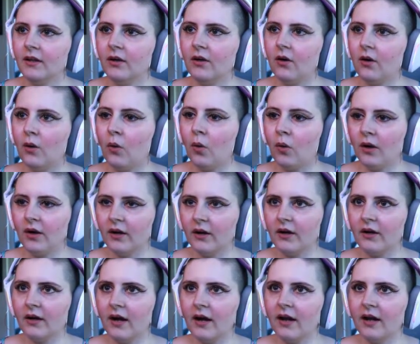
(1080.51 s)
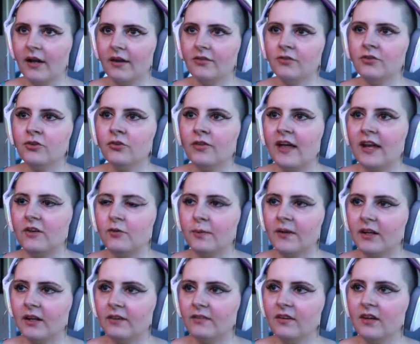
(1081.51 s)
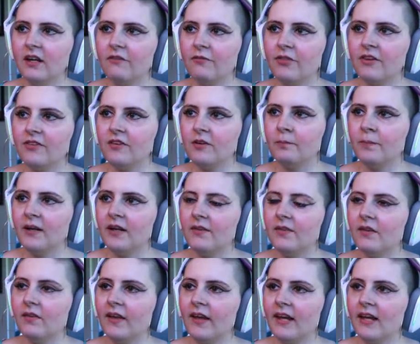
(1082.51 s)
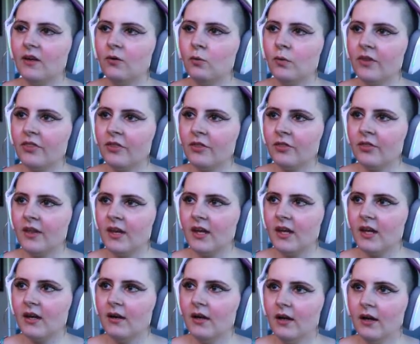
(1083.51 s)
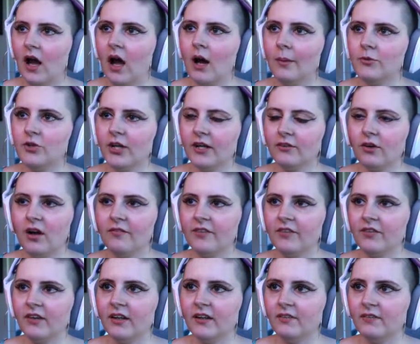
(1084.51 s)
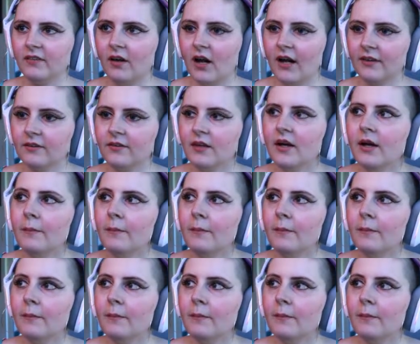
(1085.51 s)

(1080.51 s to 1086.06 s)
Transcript: or do that, is because if this had been in the lane with the object, obviously it's not,